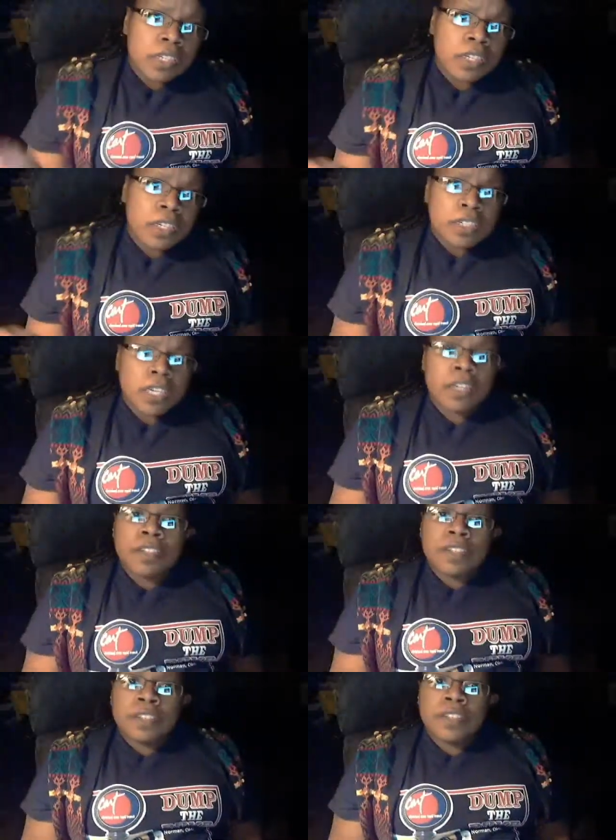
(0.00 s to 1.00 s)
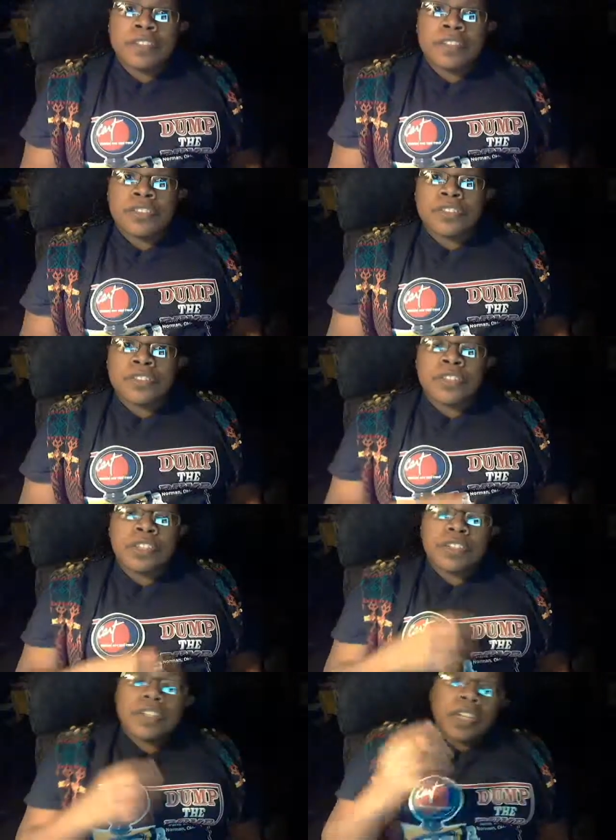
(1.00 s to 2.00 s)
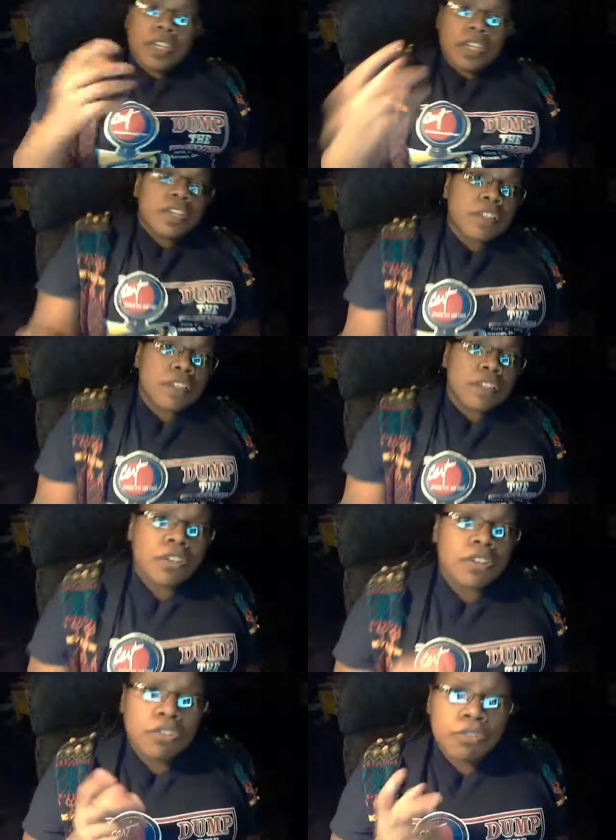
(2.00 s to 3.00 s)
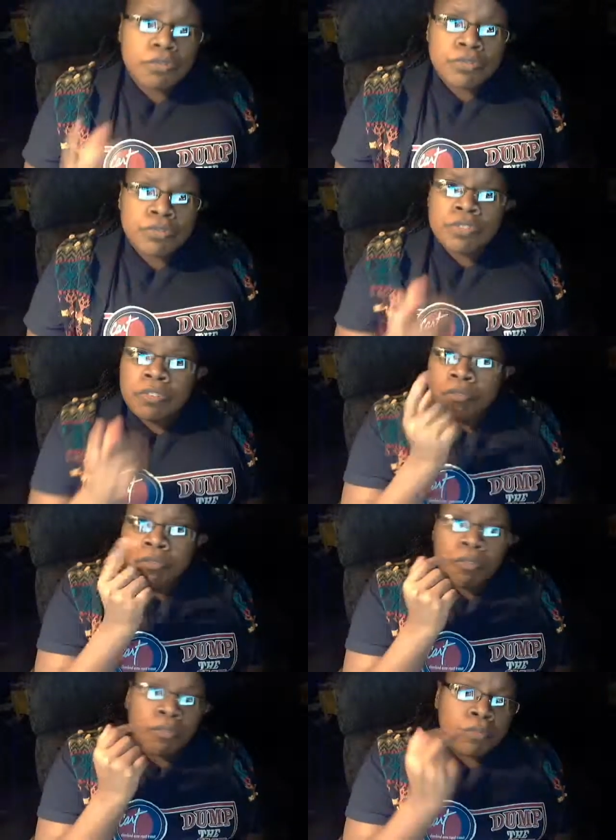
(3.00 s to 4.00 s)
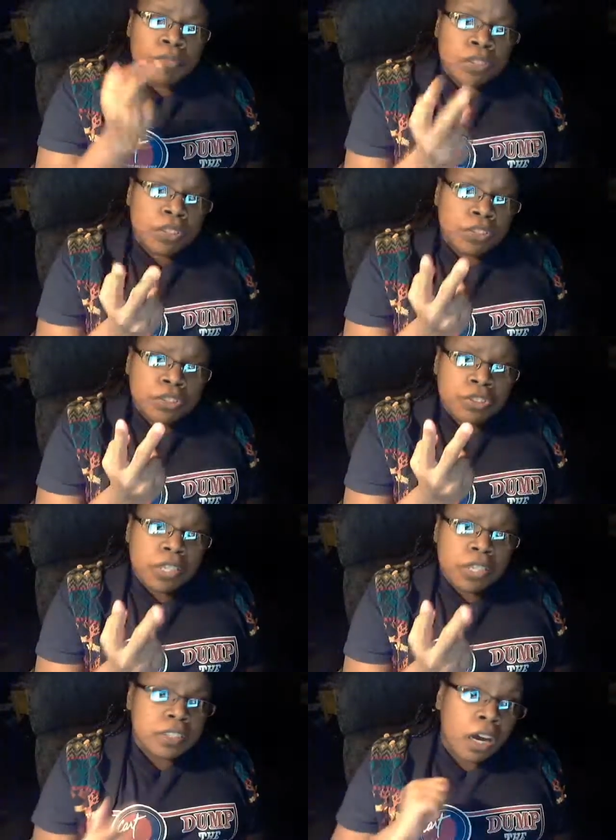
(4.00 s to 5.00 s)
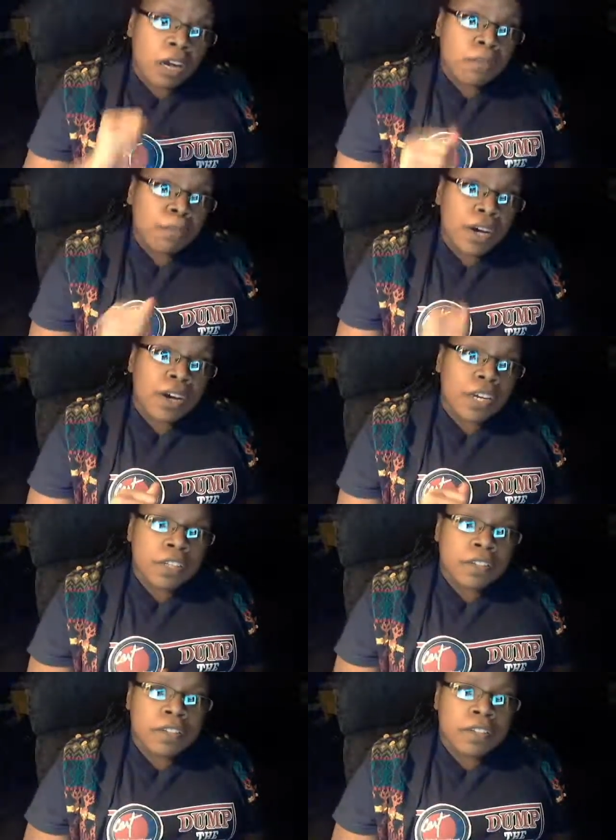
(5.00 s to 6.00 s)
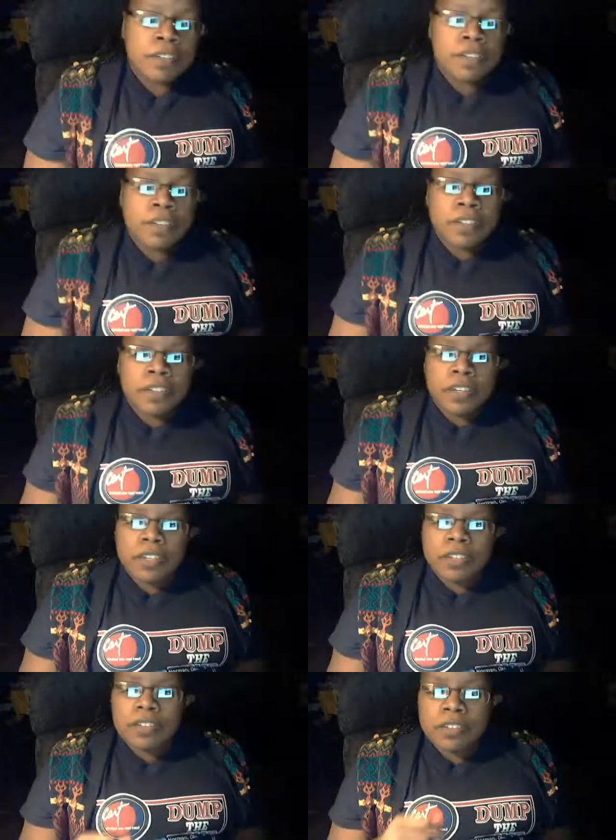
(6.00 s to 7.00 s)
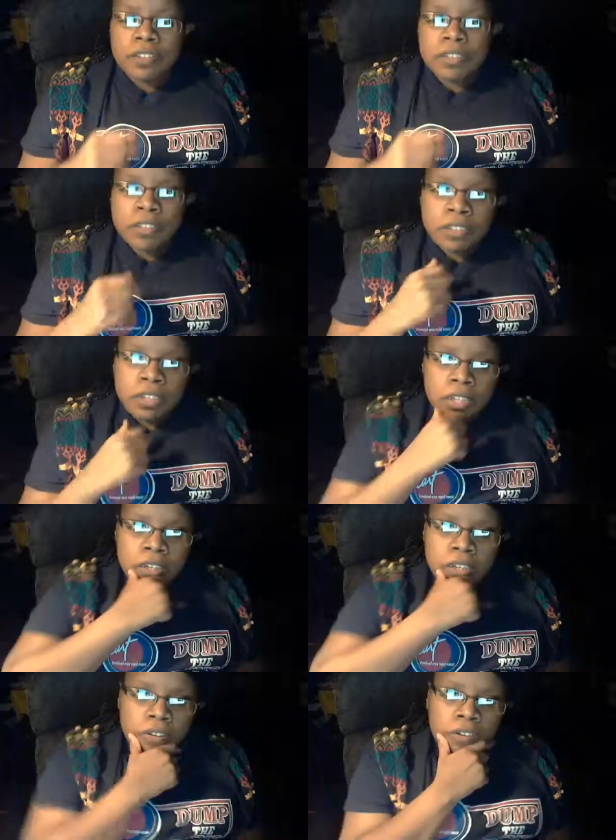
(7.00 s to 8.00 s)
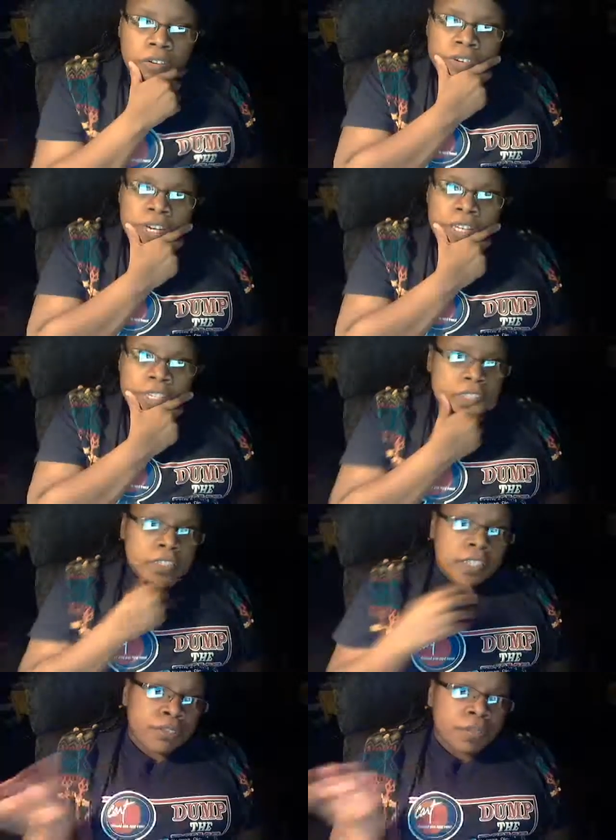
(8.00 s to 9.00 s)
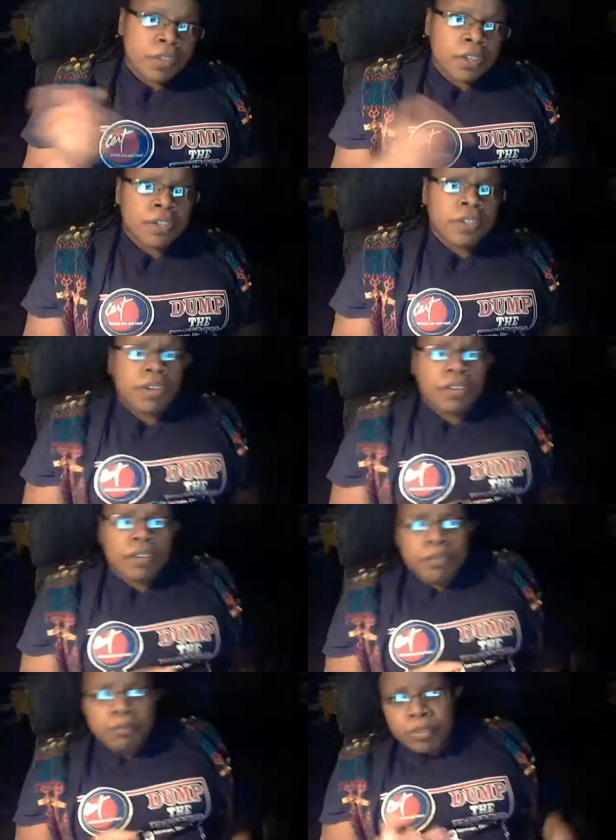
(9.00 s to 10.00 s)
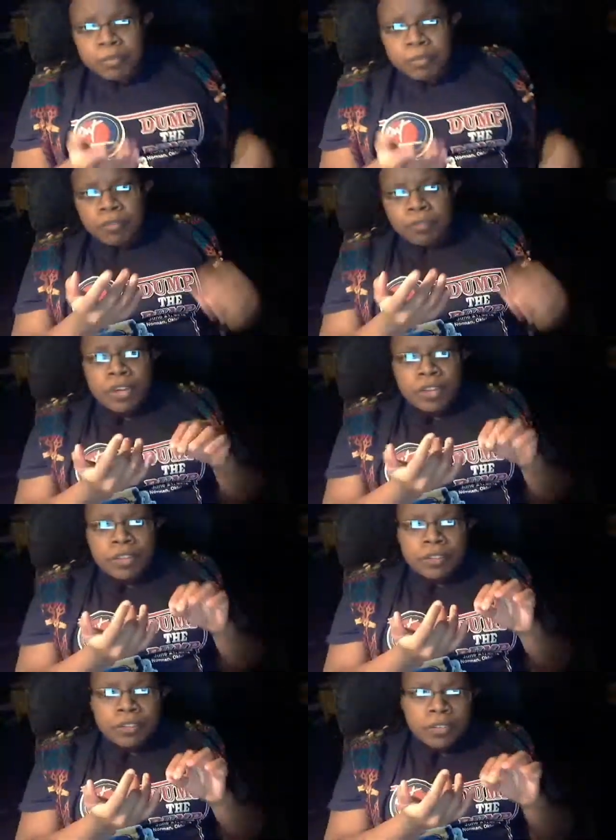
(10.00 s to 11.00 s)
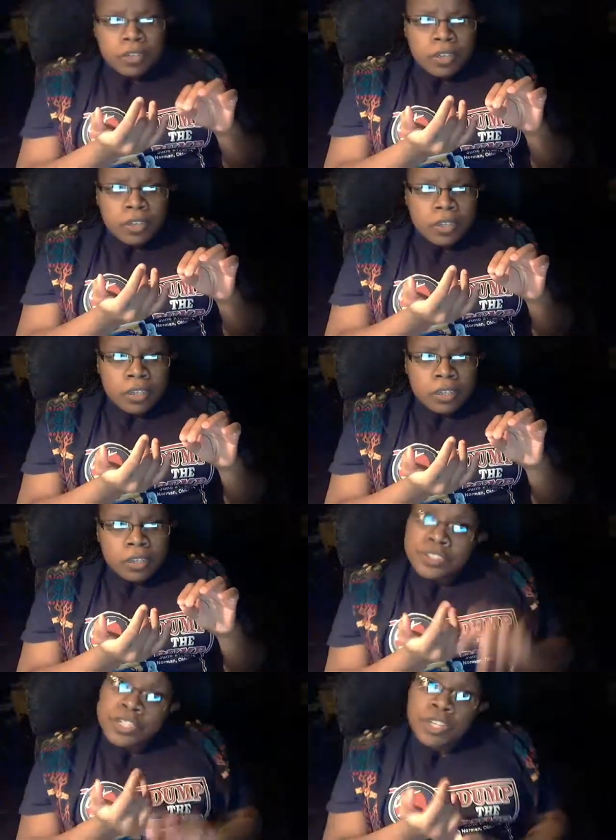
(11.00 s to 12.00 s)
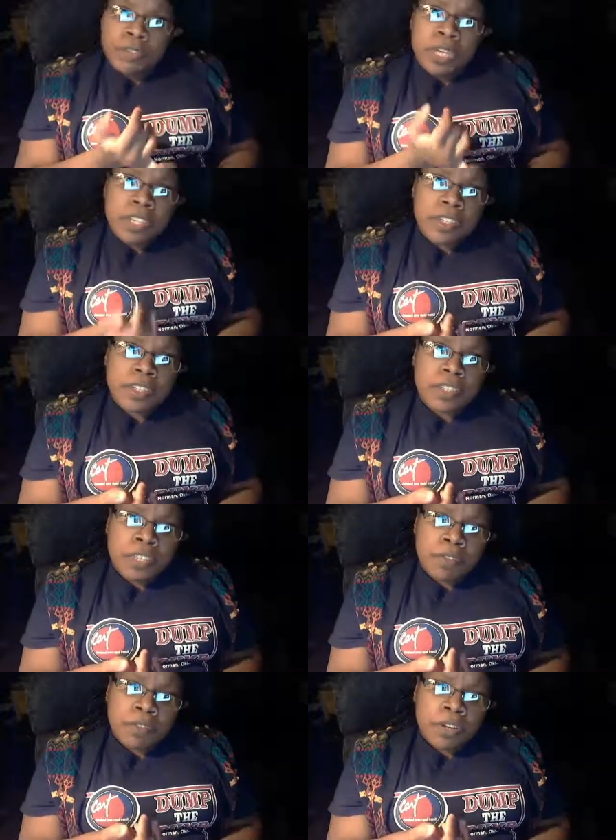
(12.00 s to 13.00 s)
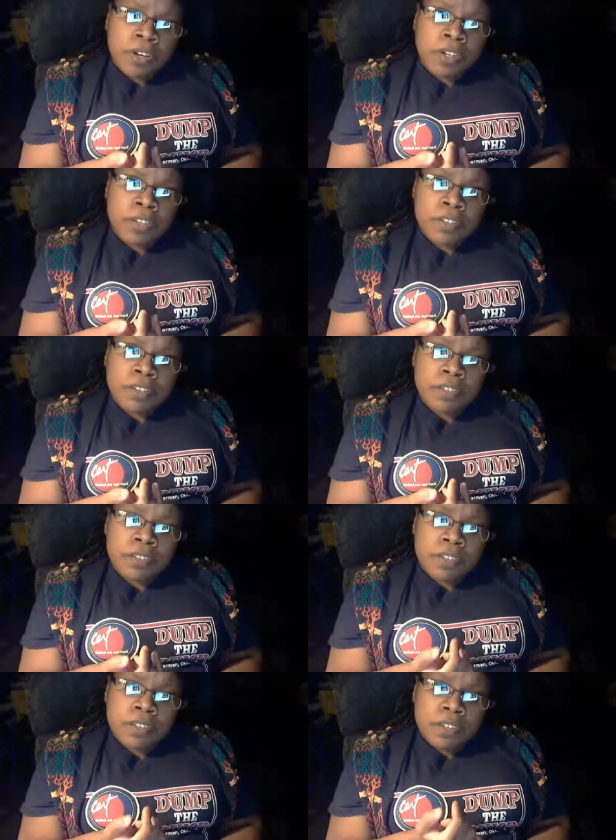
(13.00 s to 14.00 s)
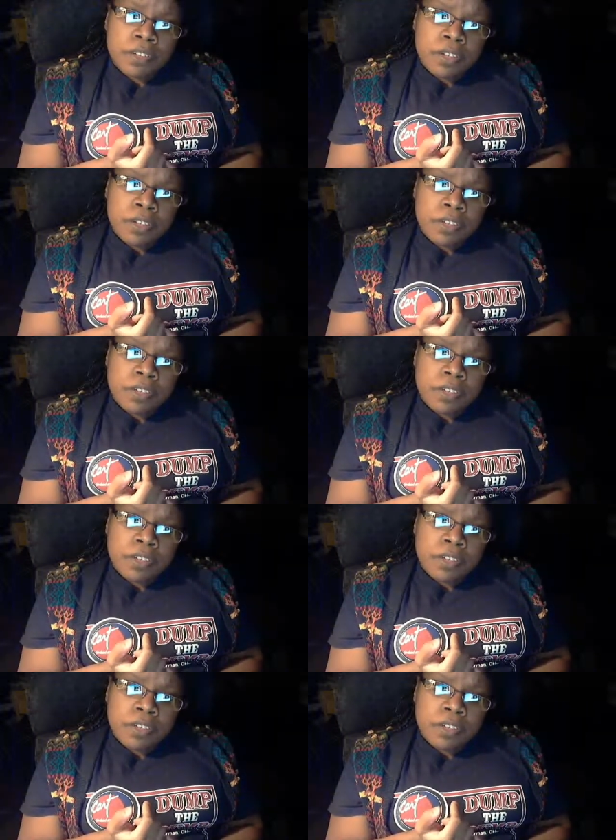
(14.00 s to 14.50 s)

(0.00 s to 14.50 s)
against atheists and any other culture or religion that's not mine. Hey, or at least that's what people like Sarah Palin have thought. But